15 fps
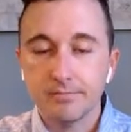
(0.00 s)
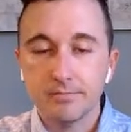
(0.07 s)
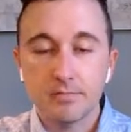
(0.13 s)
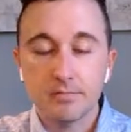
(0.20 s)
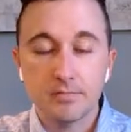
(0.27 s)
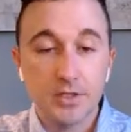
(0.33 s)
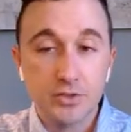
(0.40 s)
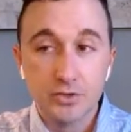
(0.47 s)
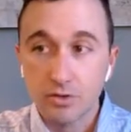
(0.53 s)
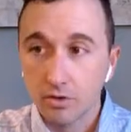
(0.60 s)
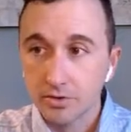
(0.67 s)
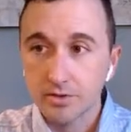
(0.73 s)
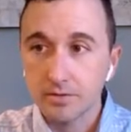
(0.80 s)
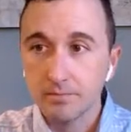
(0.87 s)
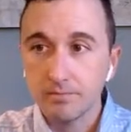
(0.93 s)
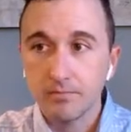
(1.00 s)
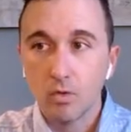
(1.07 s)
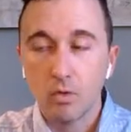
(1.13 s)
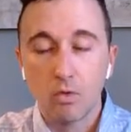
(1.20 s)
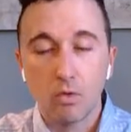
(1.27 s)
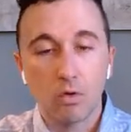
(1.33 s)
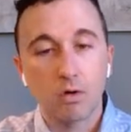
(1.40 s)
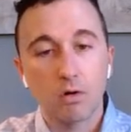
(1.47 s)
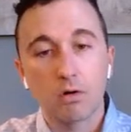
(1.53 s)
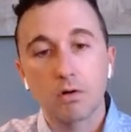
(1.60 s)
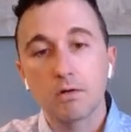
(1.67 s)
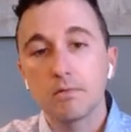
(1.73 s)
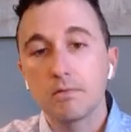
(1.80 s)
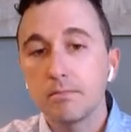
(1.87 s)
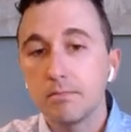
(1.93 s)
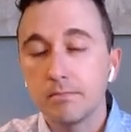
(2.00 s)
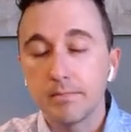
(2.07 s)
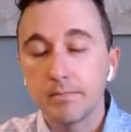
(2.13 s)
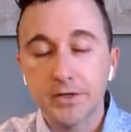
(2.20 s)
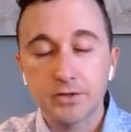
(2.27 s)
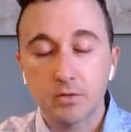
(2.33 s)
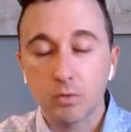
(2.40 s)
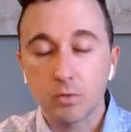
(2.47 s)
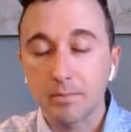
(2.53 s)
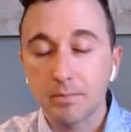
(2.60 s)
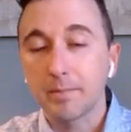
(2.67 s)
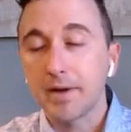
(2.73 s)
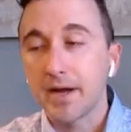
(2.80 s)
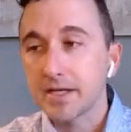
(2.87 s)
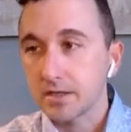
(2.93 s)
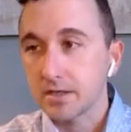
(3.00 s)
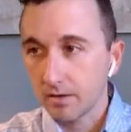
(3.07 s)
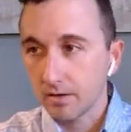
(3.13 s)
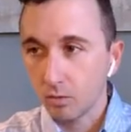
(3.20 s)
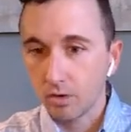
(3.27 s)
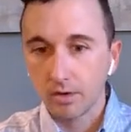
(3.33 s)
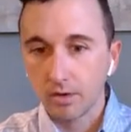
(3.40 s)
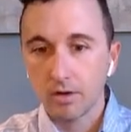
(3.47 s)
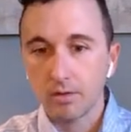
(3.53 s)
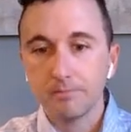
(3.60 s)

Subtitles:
discharge them, or make sure we're minimizing their workup,